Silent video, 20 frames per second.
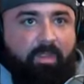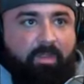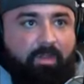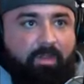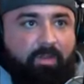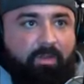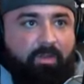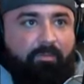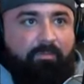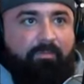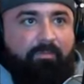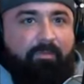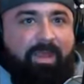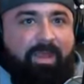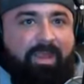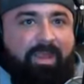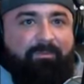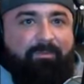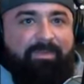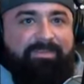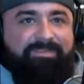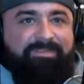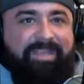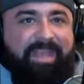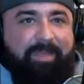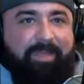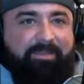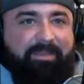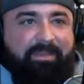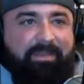All right, what's
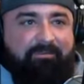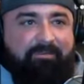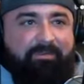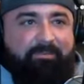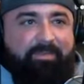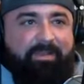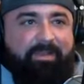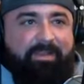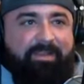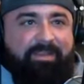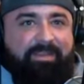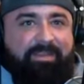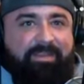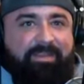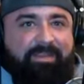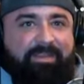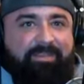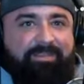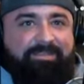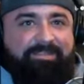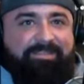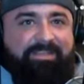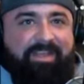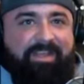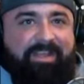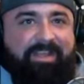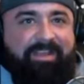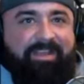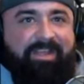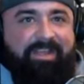happening, everybody?
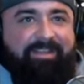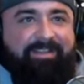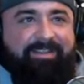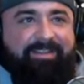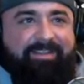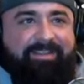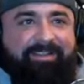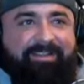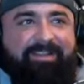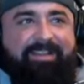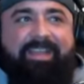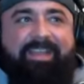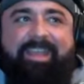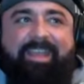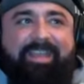John Hiley here.